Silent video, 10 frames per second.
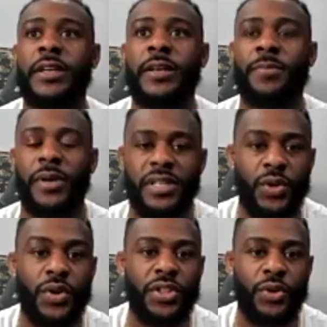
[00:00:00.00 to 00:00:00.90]
But he's doing
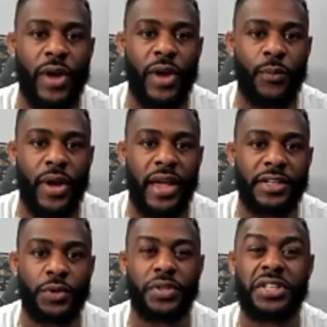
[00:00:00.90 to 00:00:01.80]
it the right way
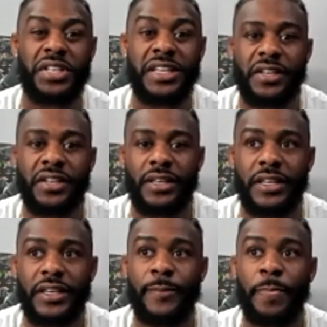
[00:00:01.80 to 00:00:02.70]
strategically.
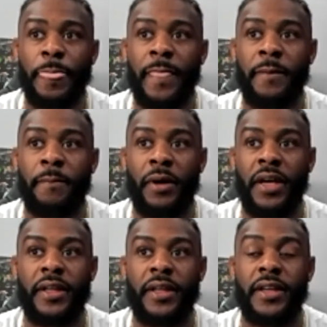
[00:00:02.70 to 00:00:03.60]
But
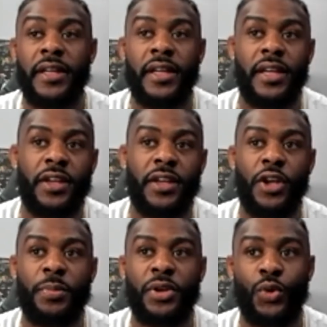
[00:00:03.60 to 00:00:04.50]
you know, it'd
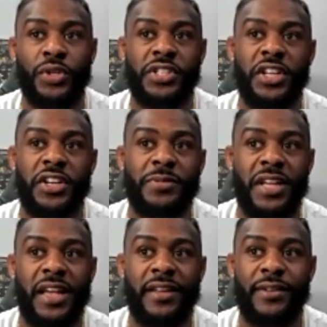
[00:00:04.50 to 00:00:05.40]
be cool to see an
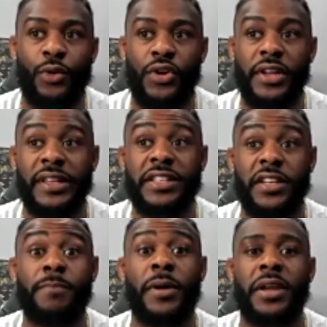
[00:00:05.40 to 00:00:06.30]
upset or at least a
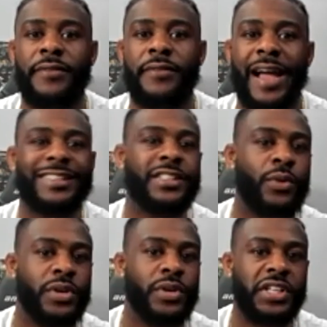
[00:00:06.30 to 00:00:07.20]
competitive fight. I just don't
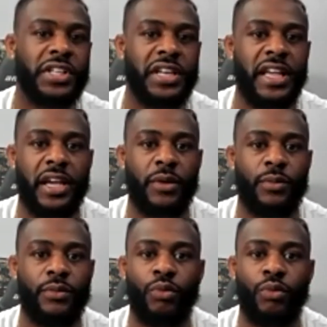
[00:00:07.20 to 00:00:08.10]
want to see Nate get
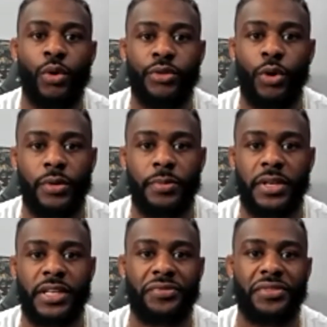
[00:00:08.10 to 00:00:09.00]
rolled over because
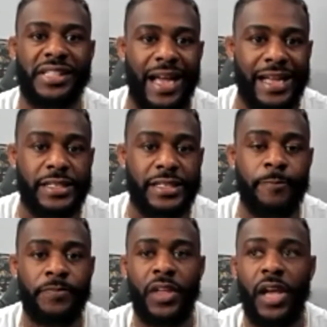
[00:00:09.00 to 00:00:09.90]
of the size.
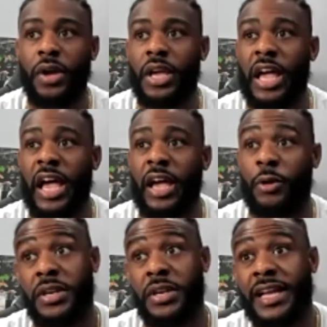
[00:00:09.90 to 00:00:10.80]
It'd be
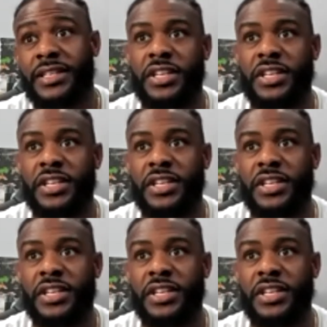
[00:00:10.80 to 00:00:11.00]
nice to see